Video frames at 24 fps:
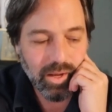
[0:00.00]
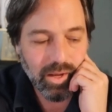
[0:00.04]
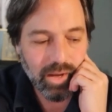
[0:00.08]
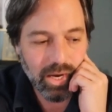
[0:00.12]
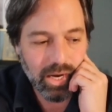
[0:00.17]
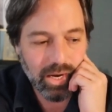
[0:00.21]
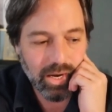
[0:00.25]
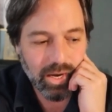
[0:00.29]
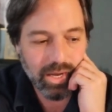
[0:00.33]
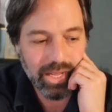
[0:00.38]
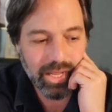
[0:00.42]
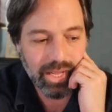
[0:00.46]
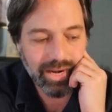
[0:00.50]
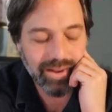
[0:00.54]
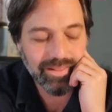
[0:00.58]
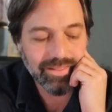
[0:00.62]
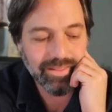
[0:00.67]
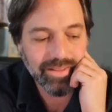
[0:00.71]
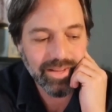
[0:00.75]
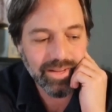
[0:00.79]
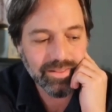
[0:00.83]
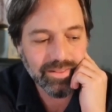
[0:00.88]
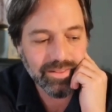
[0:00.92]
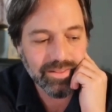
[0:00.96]
and I
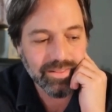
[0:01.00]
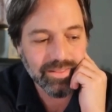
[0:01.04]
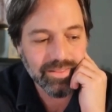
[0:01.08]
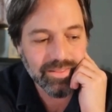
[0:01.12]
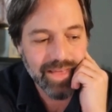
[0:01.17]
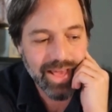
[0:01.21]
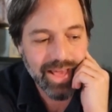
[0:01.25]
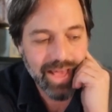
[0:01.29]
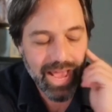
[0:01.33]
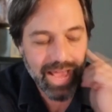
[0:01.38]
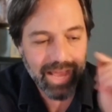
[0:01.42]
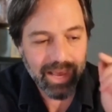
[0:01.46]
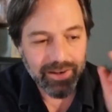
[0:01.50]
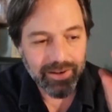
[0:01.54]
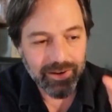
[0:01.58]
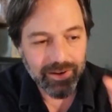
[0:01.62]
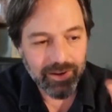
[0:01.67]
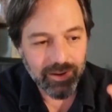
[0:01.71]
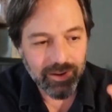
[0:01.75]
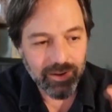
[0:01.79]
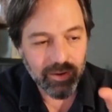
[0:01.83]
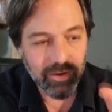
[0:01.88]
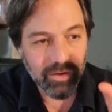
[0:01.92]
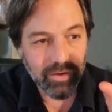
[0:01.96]
think that
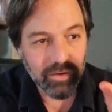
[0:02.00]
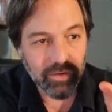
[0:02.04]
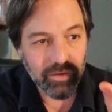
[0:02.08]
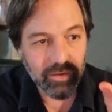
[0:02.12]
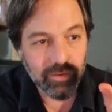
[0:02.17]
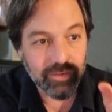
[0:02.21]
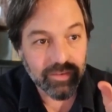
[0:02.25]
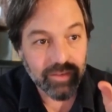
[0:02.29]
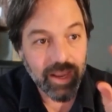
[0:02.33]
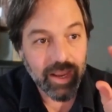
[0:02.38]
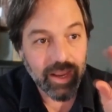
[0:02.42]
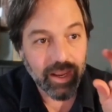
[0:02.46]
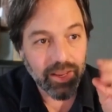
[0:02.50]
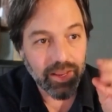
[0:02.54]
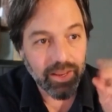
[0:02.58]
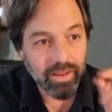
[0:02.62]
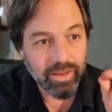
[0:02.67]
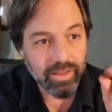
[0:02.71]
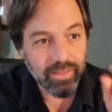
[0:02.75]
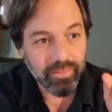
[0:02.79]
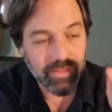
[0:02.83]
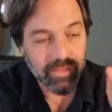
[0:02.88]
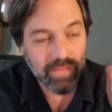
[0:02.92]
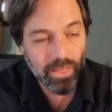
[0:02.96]
seeing
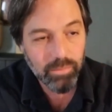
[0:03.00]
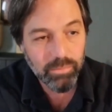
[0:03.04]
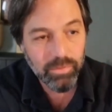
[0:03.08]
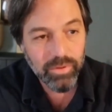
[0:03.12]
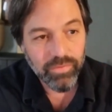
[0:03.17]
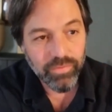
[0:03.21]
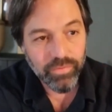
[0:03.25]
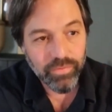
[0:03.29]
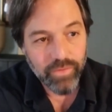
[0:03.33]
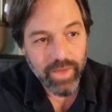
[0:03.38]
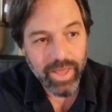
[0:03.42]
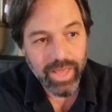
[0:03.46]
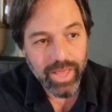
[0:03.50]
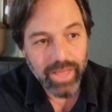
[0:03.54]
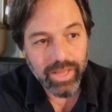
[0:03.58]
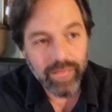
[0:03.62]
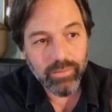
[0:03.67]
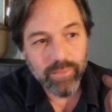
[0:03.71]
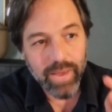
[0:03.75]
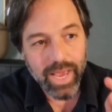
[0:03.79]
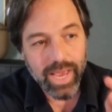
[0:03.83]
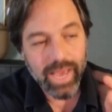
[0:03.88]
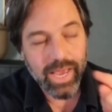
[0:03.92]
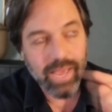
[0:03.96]
can then be fed
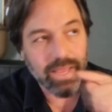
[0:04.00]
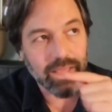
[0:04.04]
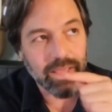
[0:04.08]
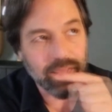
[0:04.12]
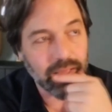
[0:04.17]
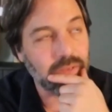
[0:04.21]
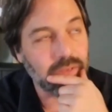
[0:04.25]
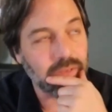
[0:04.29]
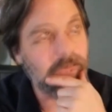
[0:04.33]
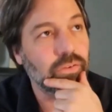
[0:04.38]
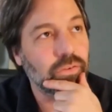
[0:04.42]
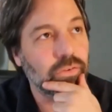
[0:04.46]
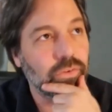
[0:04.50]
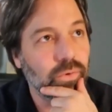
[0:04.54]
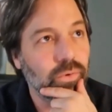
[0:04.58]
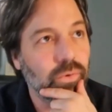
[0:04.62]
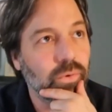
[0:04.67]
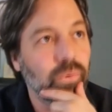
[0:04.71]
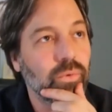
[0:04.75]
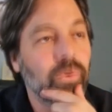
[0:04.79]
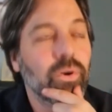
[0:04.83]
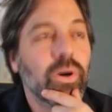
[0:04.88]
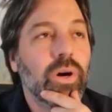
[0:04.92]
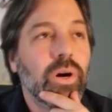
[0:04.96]
back
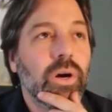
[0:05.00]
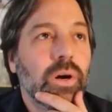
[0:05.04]
into